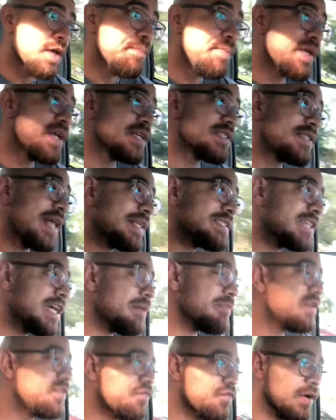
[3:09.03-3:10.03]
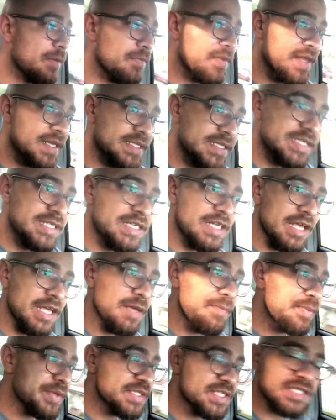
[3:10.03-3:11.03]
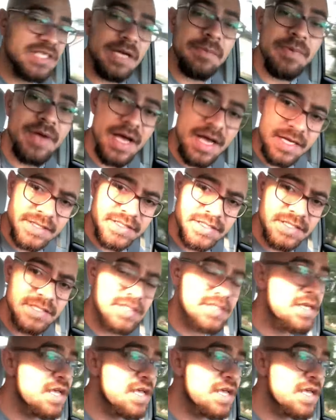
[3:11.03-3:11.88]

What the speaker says: because that's coming from this deep and subconscious